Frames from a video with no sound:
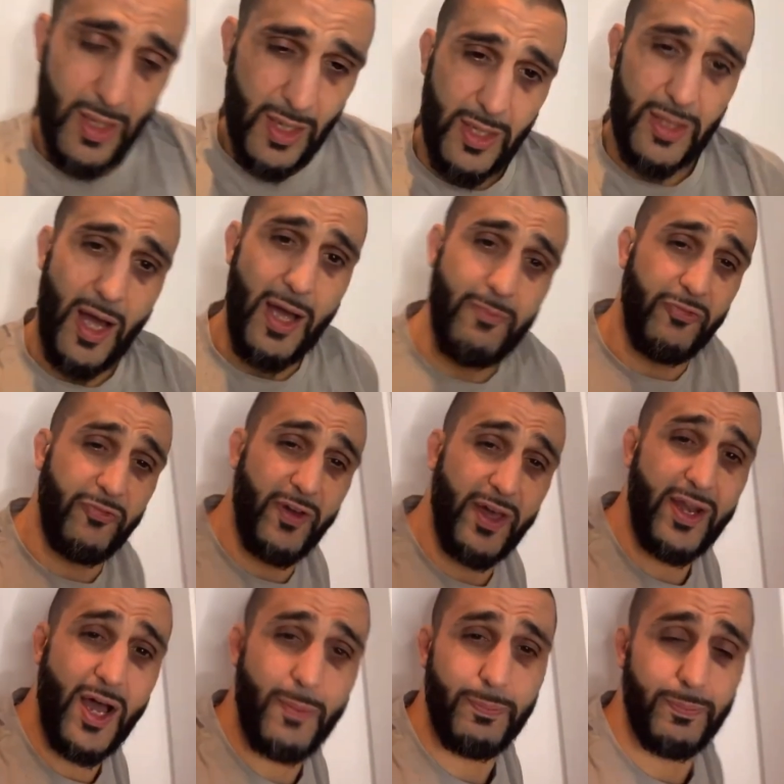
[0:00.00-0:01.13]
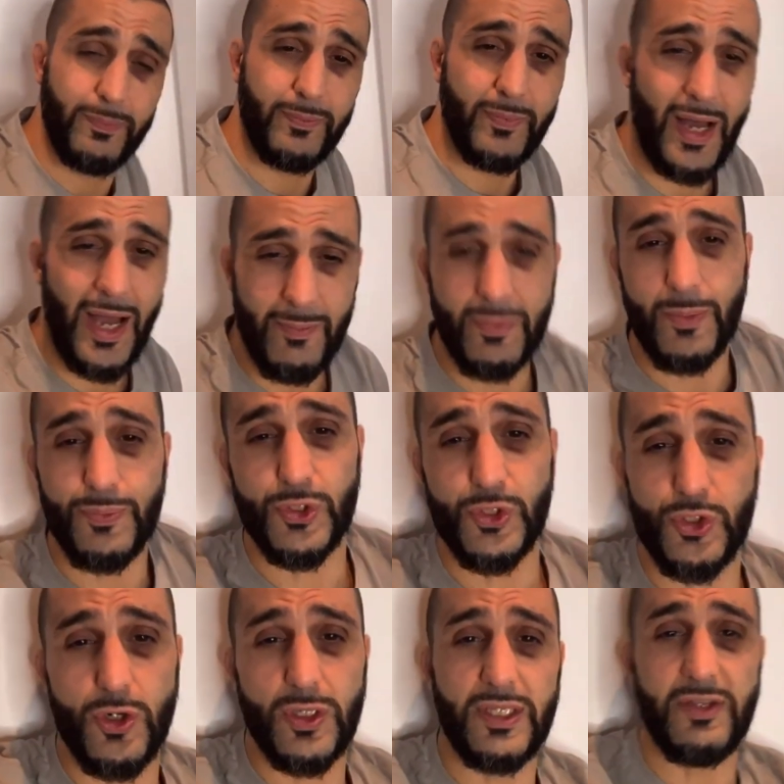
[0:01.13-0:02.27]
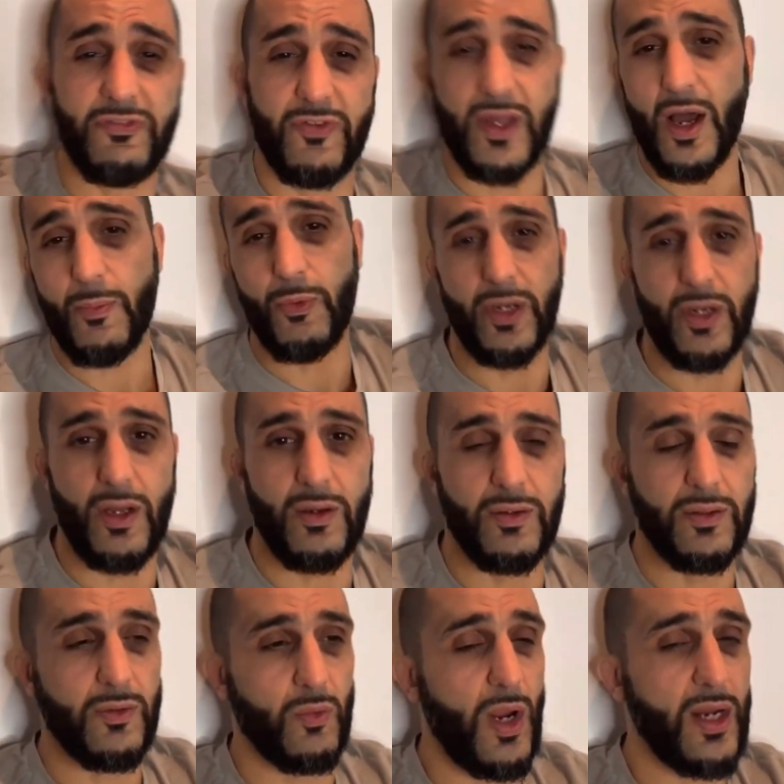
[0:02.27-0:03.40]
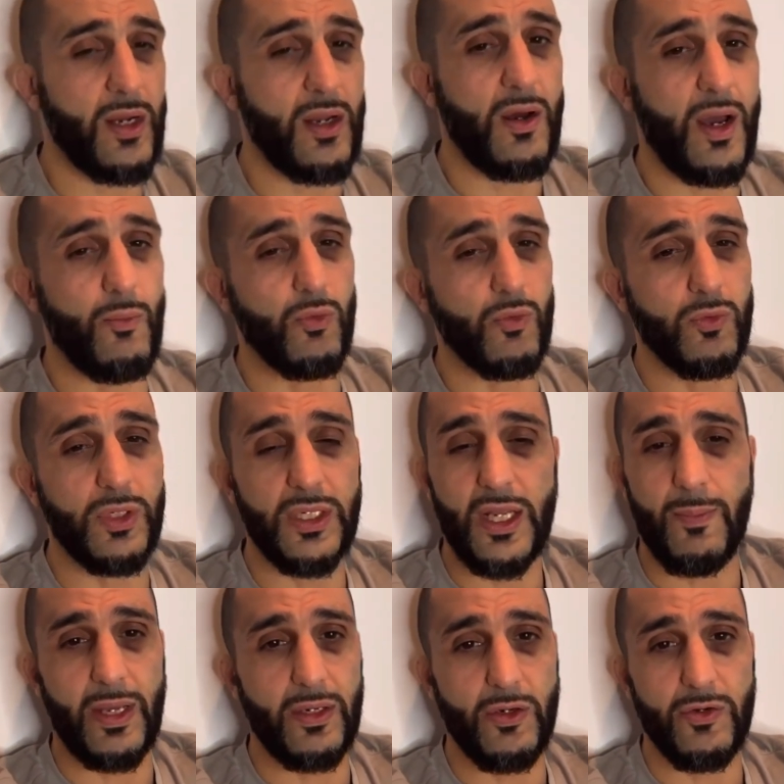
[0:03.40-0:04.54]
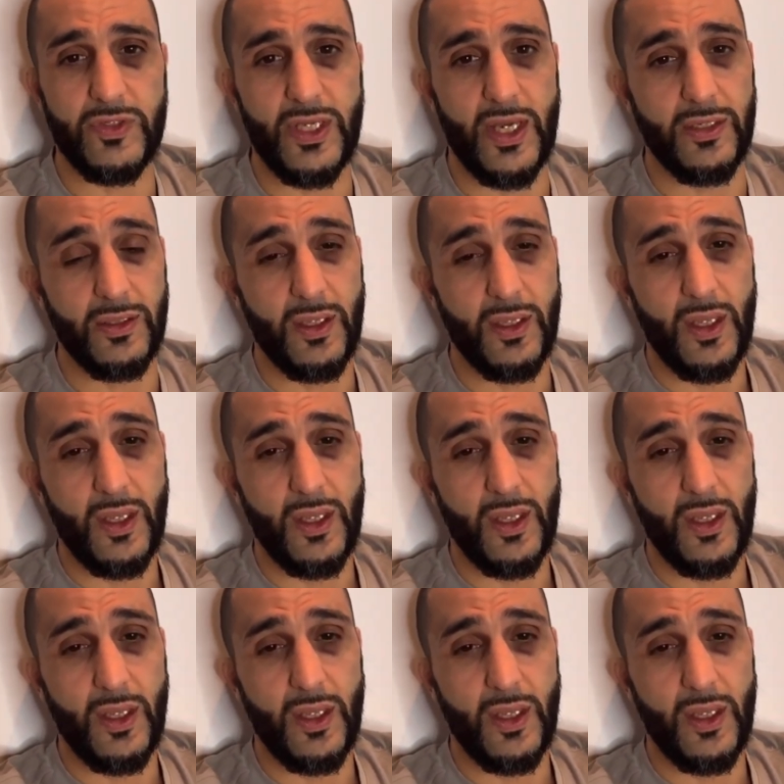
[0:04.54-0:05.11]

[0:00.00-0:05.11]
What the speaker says: Now I'm fed up. I'm absurdly fed up right now. Right now, I'm really on my nerves' end.